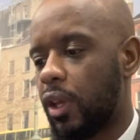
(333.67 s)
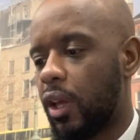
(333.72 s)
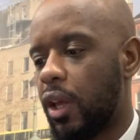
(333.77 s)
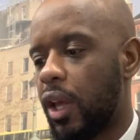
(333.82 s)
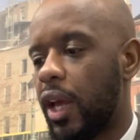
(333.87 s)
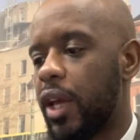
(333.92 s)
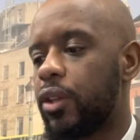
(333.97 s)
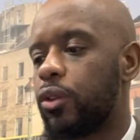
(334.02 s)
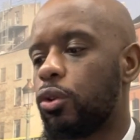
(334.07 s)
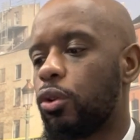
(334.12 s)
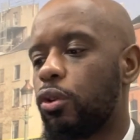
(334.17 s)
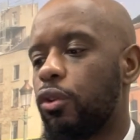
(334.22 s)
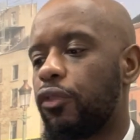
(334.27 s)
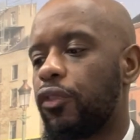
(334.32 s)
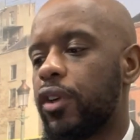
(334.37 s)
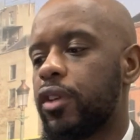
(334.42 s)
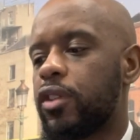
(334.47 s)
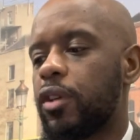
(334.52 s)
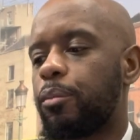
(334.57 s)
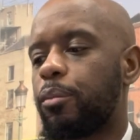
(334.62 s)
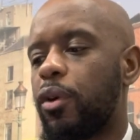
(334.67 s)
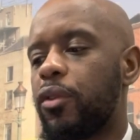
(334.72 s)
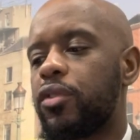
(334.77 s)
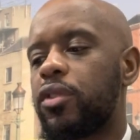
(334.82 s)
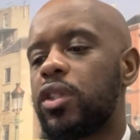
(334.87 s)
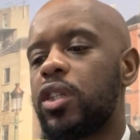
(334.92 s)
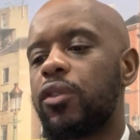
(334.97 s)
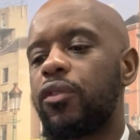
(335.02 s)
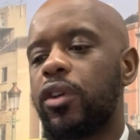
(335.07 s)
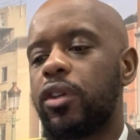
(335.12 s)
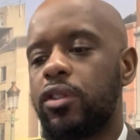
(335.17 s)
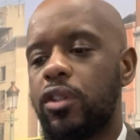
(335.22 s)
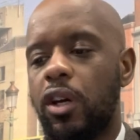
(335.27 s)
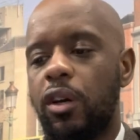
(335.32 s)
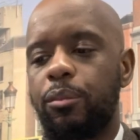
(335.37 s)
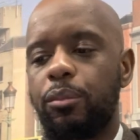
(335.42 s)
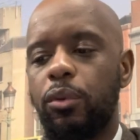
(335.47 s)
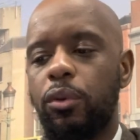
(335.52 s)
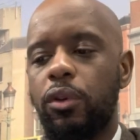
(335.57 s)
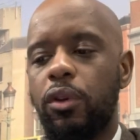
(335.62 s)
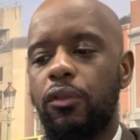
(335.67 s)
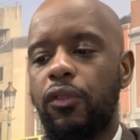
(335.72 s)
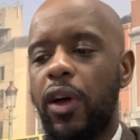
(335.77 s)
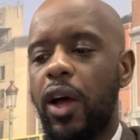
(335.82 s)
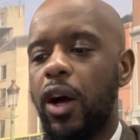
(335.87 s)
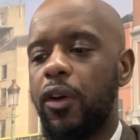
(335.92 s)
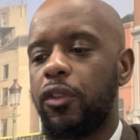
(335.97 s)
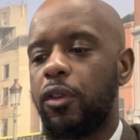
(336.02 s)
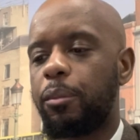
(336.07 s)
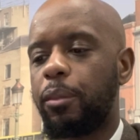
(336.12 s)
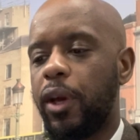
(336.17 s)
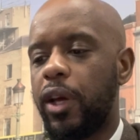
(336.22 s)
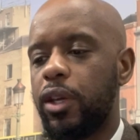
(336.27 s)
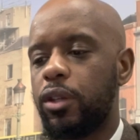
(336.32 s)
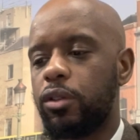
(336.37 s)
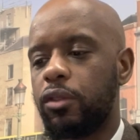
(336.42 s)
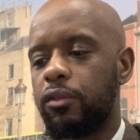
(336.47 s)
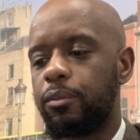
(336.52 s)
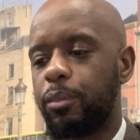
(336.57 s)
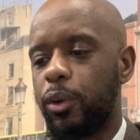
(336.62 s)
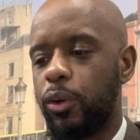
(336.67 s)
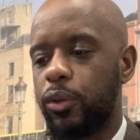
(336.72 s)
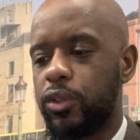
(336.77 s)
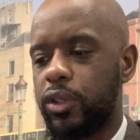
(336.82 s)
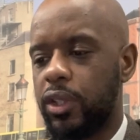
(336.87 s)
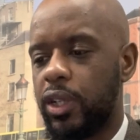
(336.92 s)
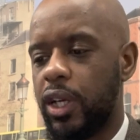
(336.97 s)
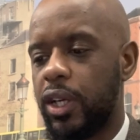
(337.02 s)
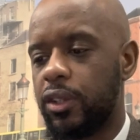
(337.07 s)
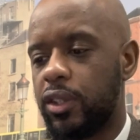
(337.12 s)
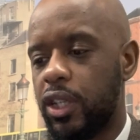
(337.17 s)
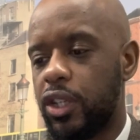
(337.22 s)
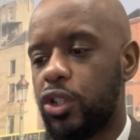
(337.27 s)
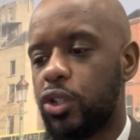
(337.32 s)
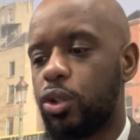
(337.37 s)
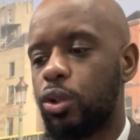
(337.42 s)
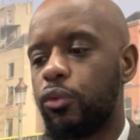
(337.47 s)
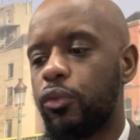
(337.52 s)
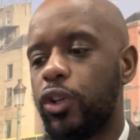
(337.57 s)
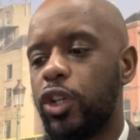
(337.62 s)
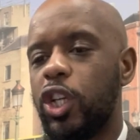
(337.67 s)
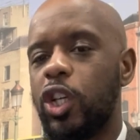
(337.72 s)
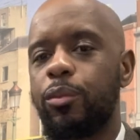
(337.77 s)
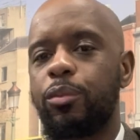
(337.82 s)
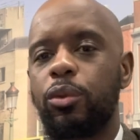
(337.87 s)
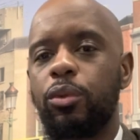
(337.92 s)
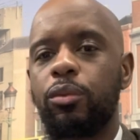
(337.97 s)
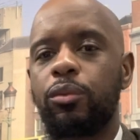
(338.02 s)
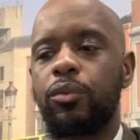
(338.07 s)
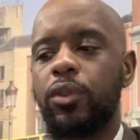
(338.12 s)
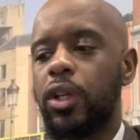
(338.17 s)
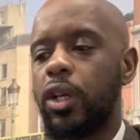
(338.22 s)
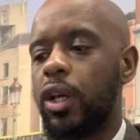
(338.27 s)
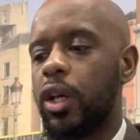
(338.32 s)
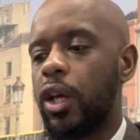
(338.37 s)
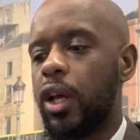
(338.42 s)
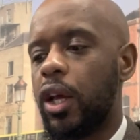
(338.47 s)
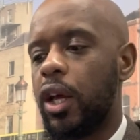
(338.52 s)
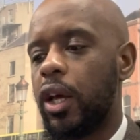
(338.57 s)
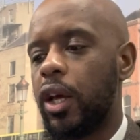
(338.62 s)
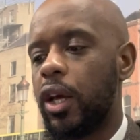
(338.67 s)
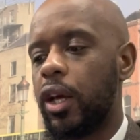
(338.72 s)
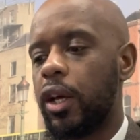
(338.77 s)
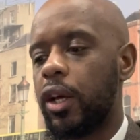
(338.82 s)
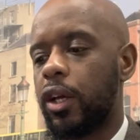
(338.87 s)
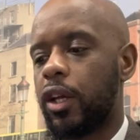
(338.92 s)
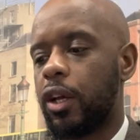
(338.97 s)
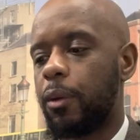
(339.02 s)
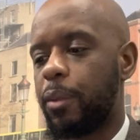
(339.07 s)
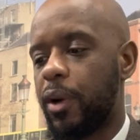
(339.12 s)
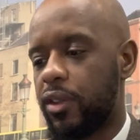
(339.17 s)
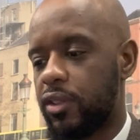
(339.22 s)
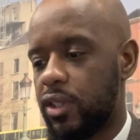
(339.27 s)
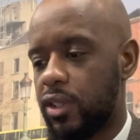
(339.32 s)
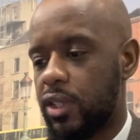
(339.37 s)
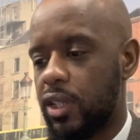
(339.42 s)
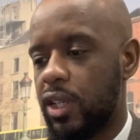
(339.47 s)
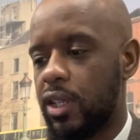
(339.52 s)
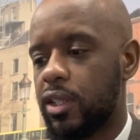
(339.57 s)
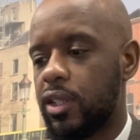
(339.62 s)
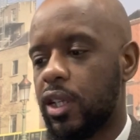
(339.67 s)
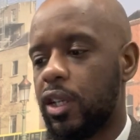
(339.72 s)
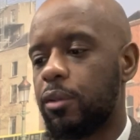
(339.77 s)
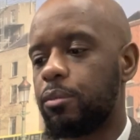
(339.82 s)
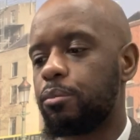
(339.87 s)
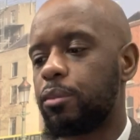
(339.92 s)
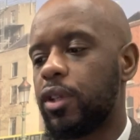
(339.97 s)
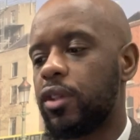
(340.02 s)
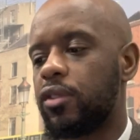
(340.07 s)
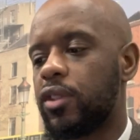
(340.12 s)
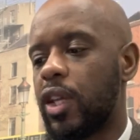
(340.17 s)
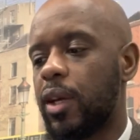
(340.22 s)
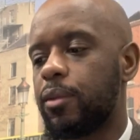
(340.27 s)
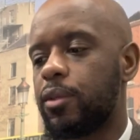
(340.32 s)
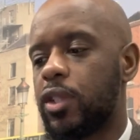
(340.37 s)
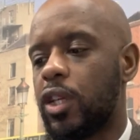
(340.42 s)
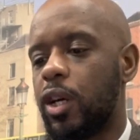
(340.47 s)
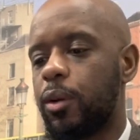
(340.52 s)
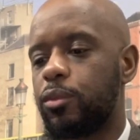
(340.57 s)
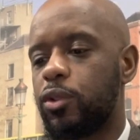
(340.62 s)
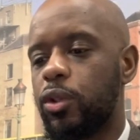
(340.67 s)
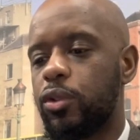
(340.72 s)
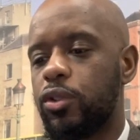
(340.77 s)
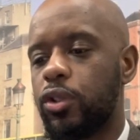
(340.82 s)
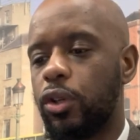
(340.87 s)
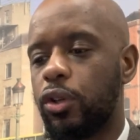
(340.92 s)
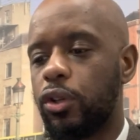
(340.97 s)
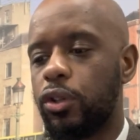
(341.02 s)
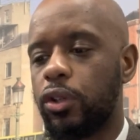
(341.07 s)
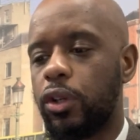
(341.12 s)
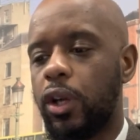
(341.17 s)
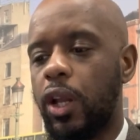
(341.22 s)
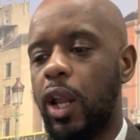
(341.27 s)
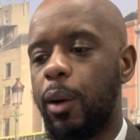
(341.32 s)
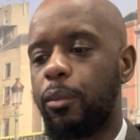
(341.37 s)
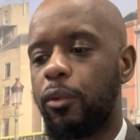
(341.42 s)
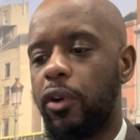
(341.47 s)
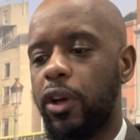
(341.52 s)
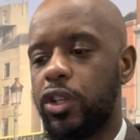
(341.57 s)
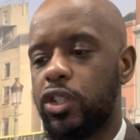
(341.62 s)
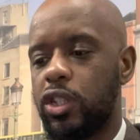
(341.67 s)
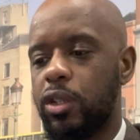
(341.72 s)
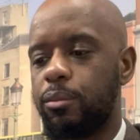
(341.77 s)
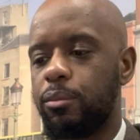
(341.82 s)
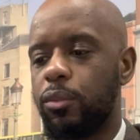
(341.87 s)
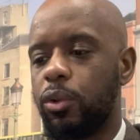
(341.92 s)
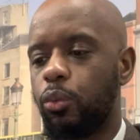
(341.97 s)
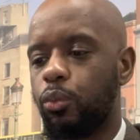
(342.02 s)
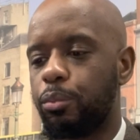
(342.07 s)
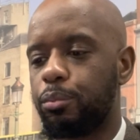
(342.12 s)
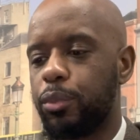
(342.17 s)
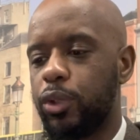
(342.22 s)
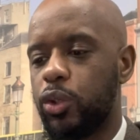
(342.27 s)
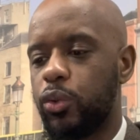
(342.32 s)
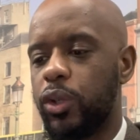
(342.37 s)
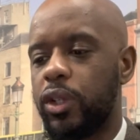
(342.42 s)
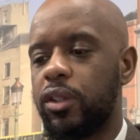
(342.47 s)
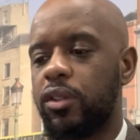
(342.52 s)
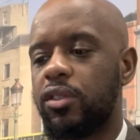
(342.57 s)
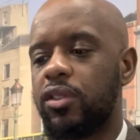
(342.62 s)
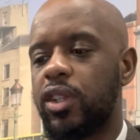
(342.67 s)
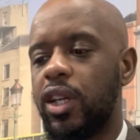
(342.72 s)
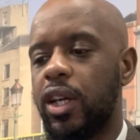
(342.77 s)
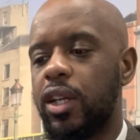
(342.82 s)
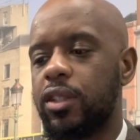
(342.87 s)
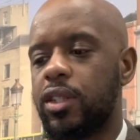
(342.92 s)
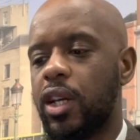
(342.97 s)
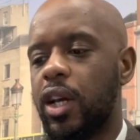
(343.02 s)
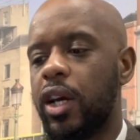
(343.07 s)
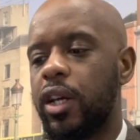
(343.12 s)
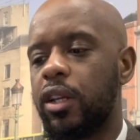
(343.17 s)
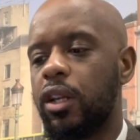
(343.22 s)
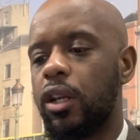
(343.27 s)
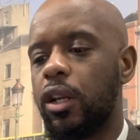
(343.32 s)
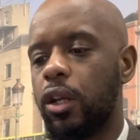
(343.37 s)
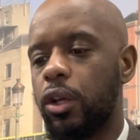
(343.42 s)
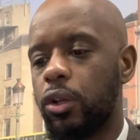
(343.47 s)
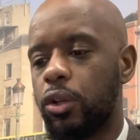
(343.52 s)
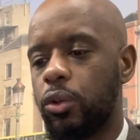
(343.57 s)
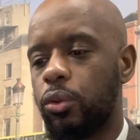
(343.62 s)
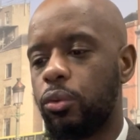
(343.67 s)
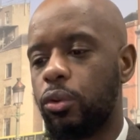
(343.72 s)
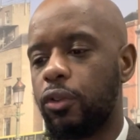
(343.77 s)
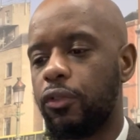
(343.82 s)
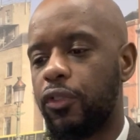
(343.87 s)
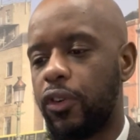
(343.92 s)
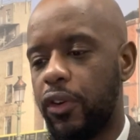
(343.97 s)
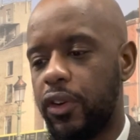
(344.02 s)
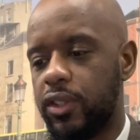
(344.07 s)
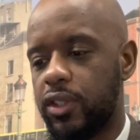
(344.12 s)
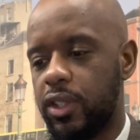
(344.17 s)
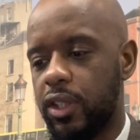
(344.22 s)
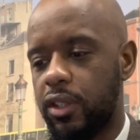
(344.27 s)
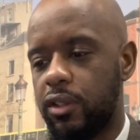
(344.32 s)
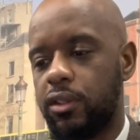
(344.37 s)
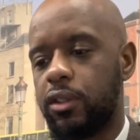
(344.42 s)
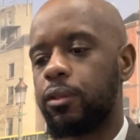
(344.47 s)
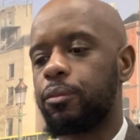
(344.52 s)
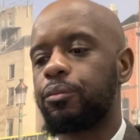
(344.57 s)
Endorf is a positive example of how the pace of building additional renewable capacities can be stepped up due to good collaboration between state and local authorities.